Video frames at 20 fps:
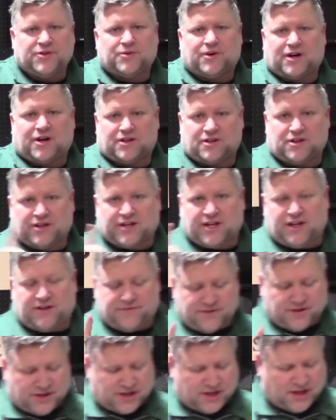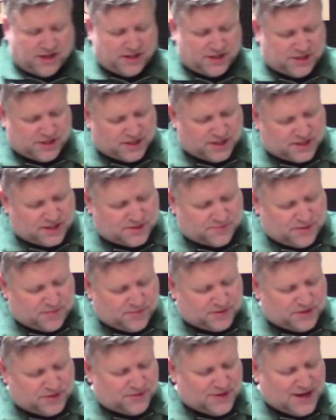looking for a collet chuck, because people
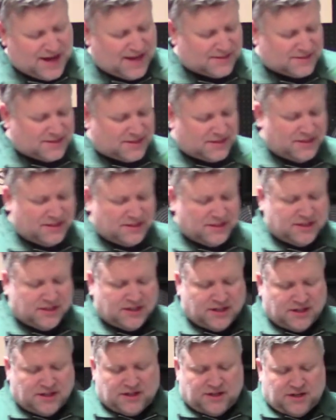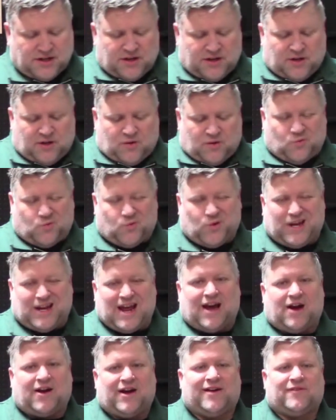do ask, we
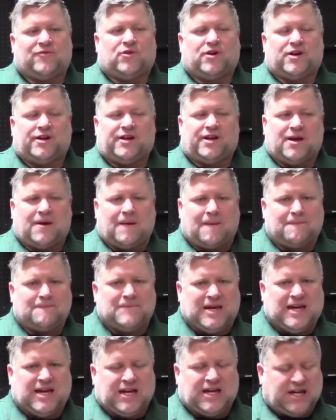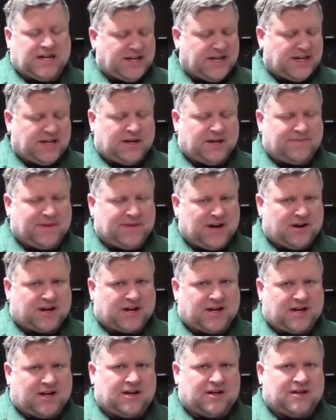now have one made in
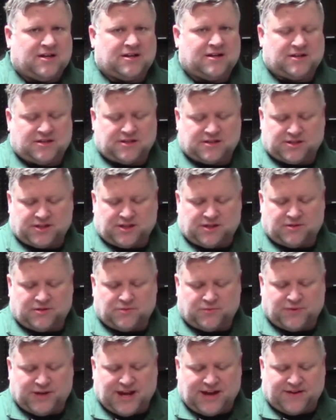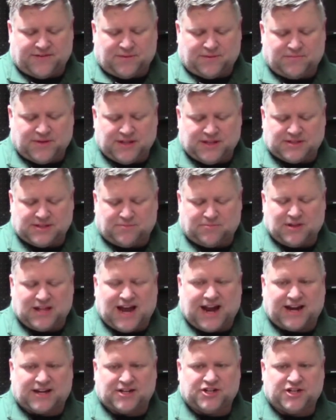America. So we have it's a
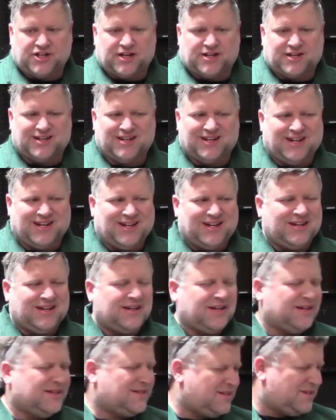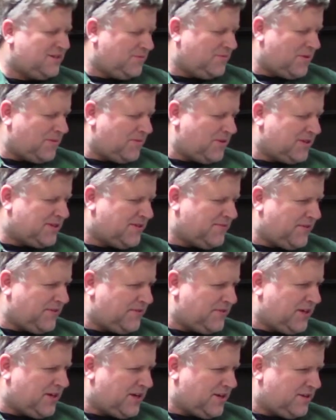black chuck. Do you remember, is it
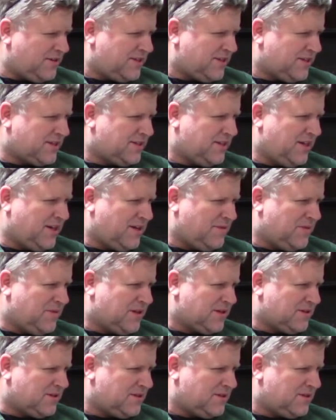59 or 69 bucks?